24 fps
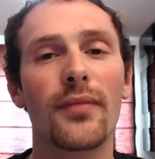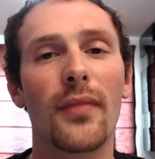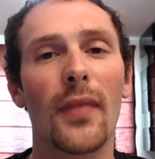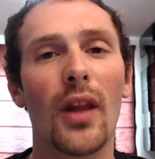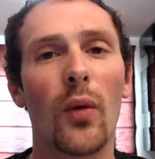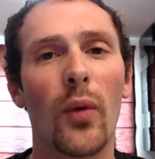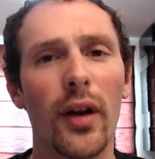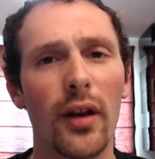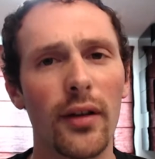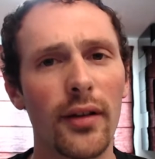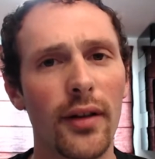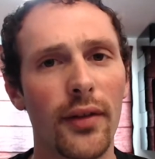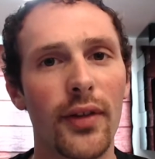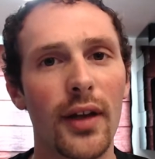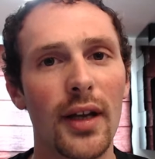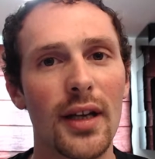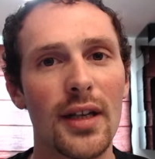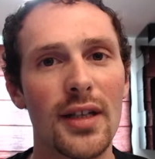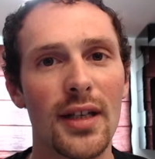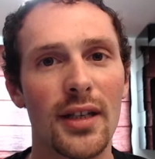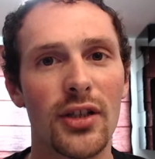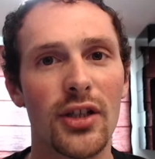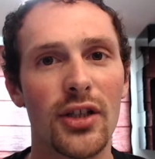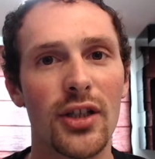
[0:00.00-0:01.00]
one of the
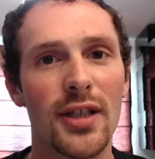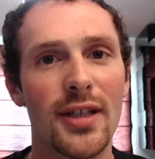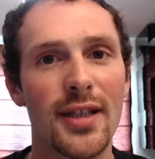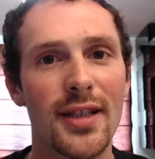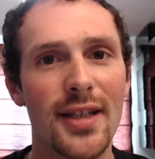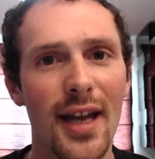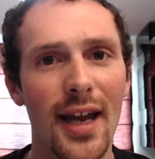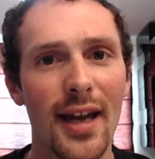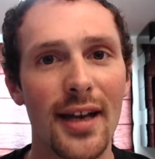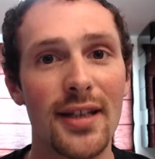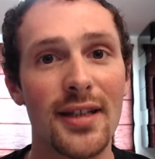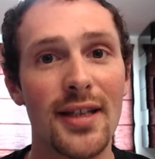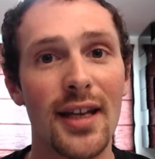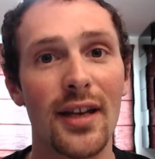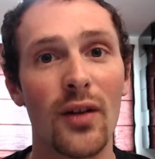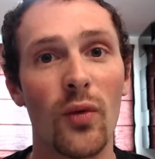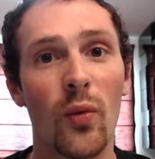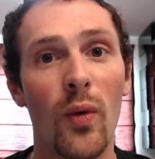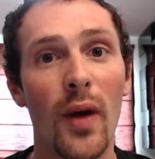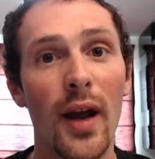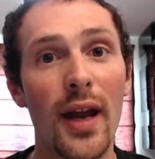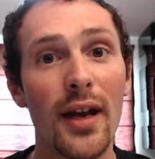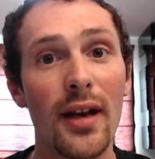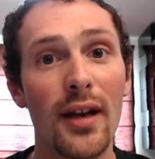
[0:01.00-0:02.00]
things that she said is that
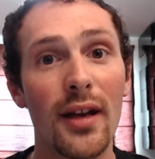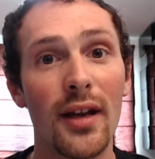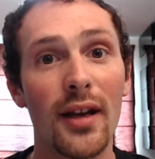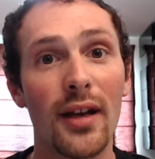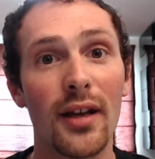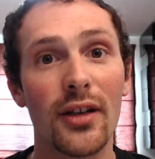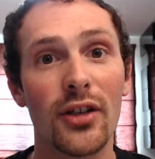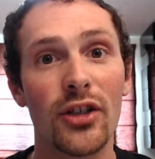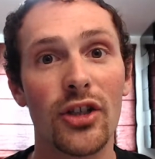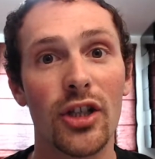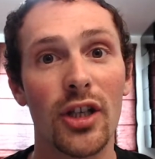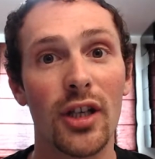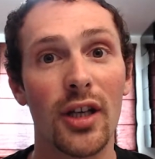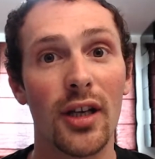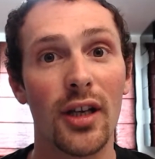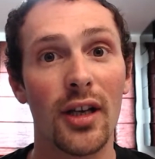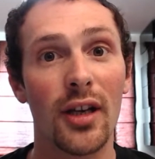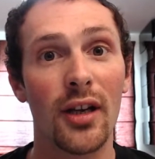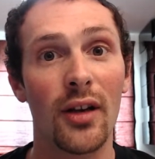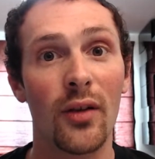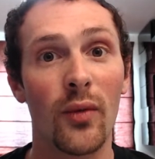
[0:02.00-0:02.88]
when she,